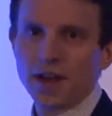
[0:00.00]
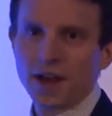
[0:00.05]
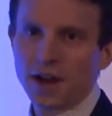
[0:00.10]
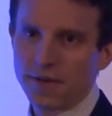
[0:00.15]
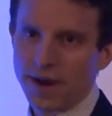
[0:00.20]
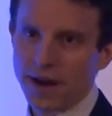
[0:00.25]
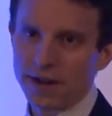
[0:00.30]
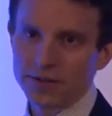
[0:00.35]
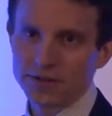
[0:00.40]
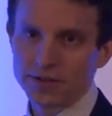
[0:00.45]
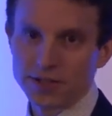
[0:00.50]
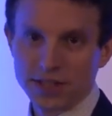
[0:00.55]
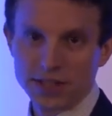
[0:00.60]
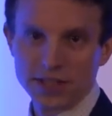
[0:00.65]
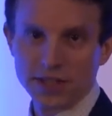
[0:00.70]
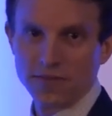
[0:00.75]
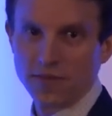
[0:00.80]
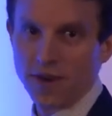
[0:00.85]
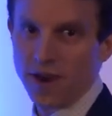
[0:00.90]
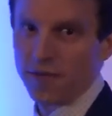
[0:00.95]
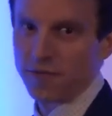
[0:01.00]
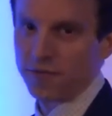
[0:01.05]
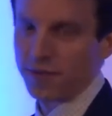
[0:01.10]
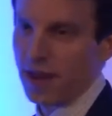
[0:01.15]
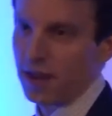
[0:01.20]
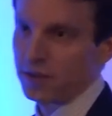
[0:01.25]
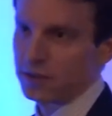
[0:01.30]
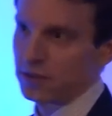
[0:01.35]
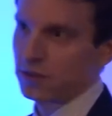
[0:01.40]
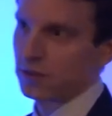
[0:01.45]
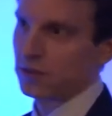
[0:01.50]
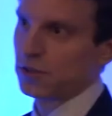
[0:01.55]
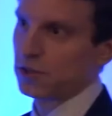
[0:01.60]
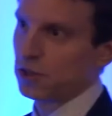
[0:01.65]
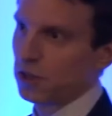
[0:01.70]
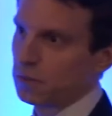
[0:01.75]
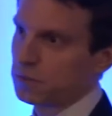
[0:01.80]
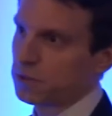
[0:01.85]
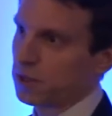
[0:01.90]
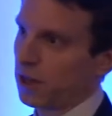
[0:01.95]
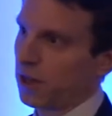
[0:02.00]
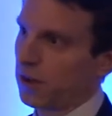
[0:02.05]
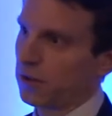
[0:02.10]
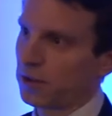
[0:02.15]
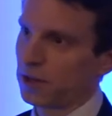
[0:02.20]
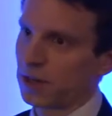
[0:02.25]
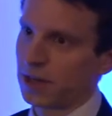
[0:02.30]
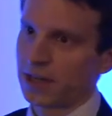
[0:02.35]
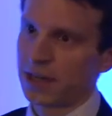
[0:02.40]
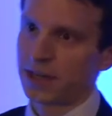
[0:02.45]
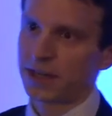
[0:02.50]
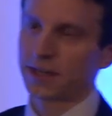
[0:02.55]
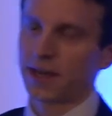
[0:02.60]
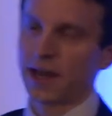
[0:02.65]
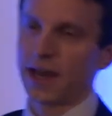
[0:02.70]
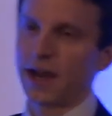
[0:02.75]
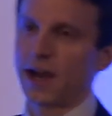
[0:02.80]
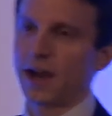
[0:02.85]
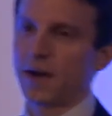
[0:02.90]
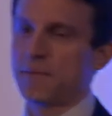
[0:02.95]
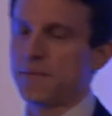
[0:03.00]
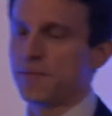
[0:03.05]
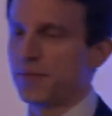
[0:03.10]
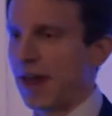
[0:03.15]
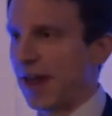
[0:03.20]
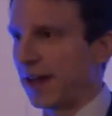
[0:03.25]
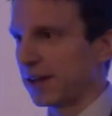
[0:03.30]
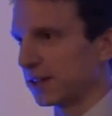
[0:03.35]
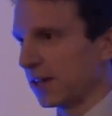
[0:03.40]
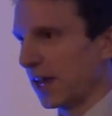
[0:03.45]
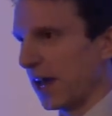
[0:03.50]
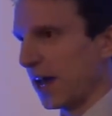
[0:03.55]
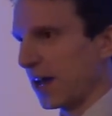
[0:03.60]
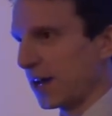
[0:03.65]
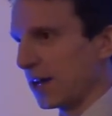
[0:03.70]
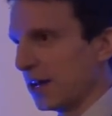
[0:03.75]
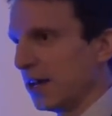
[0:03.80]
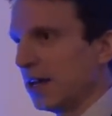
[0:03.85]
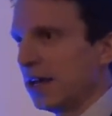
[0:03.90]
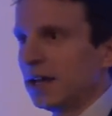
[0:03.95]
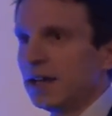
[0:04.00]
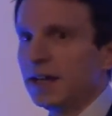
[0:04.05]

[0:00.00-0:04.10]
around 65,000 jobs locally that can